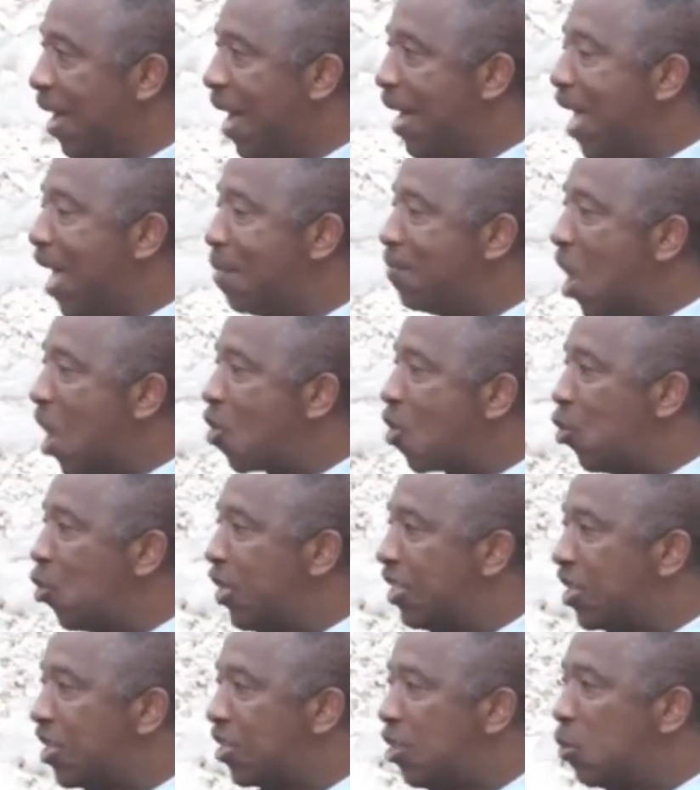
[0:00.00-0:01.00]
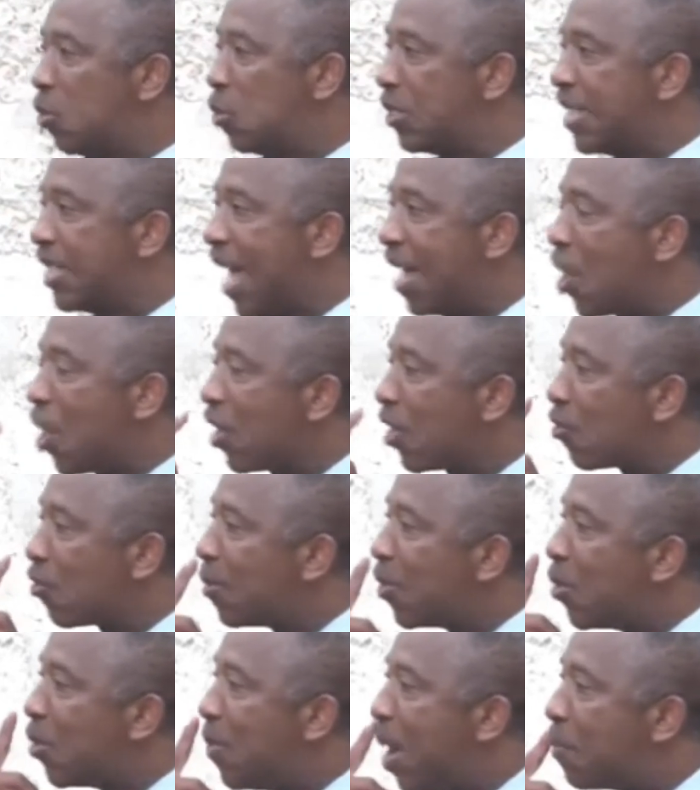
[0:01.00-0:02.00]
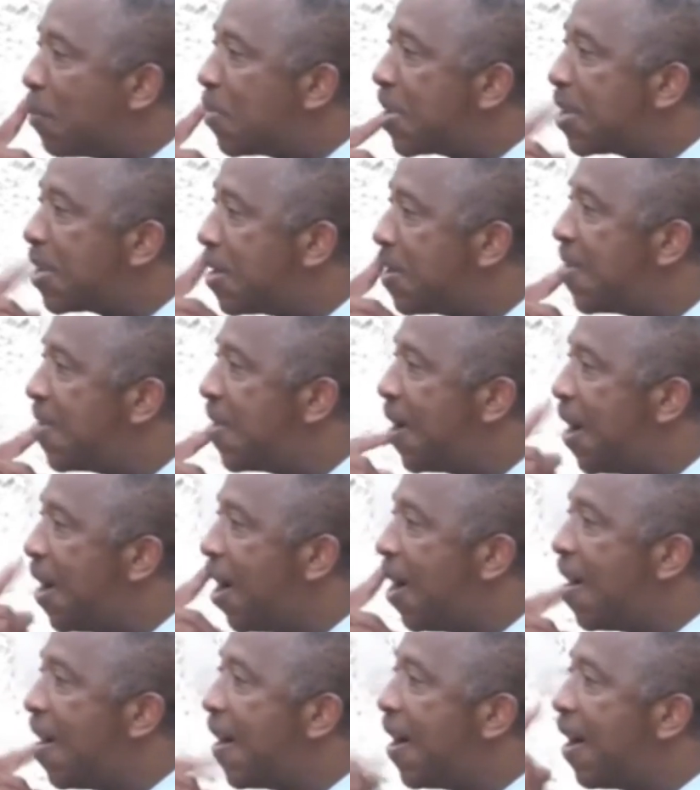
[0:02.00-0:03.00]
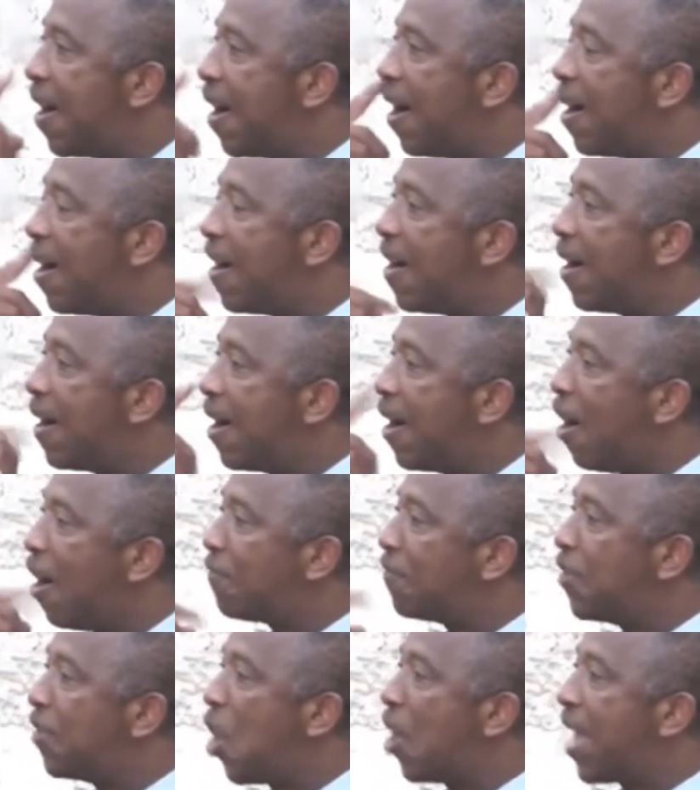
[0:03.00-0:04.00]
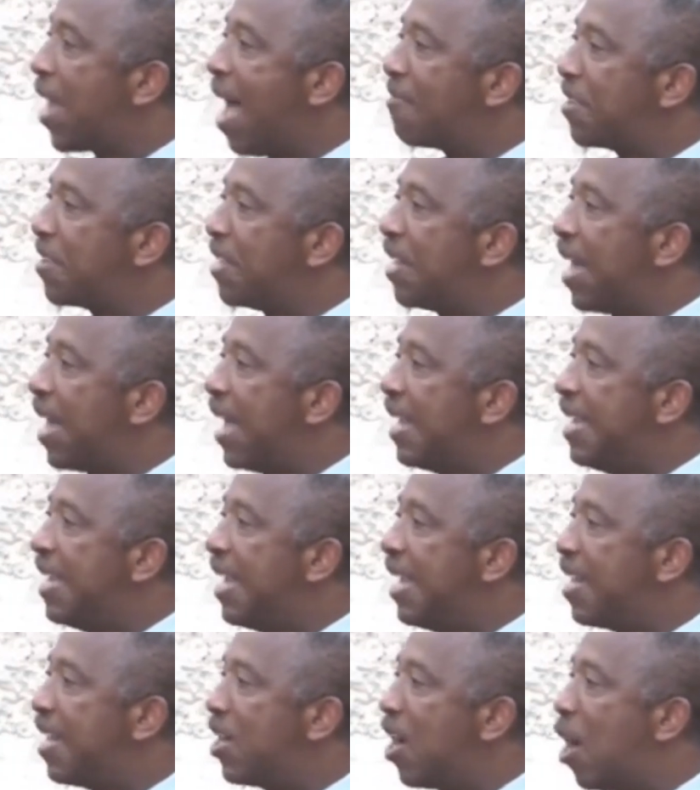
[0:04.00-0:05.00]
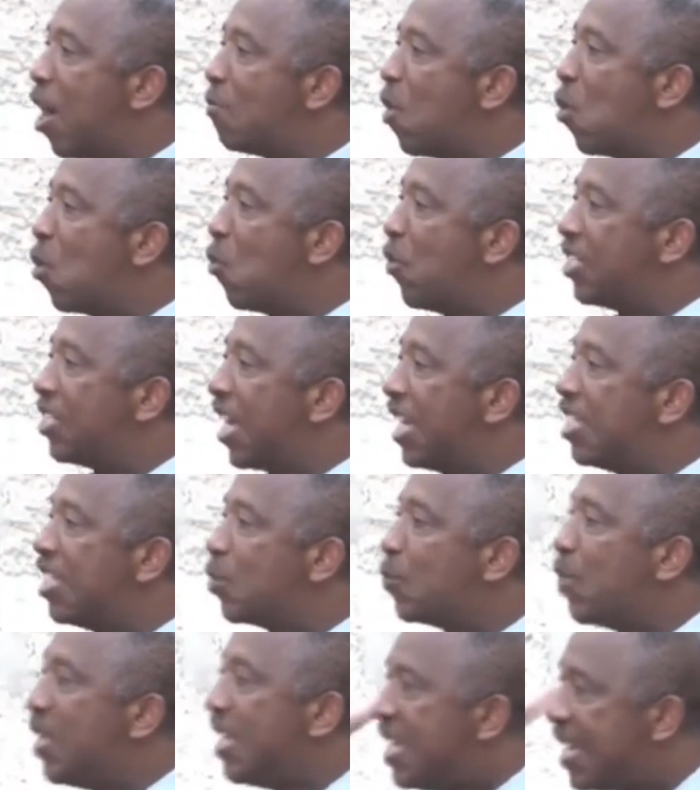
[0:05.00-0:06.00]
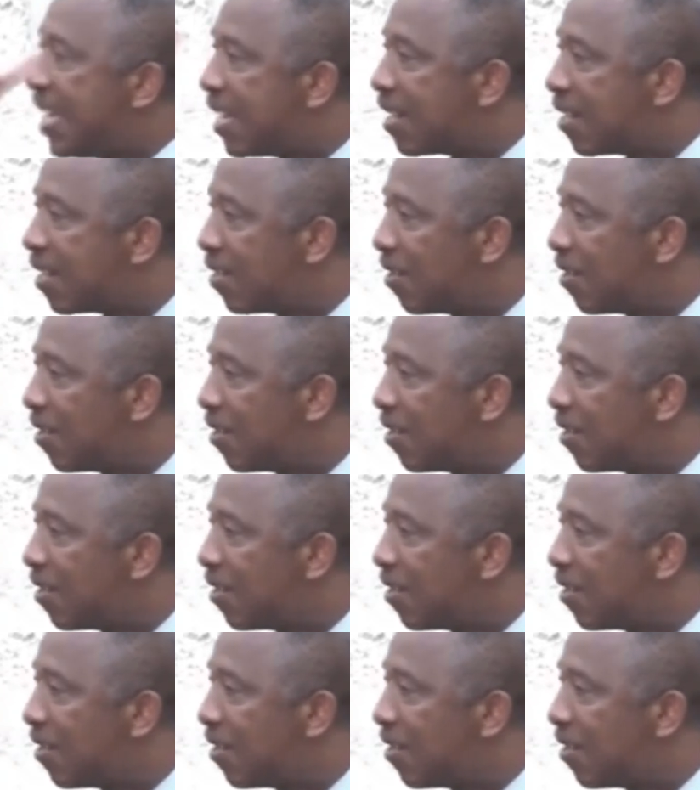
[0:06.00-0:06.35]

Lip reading: and I'm not going to accuse that honourable member of not having an idea about which I speak.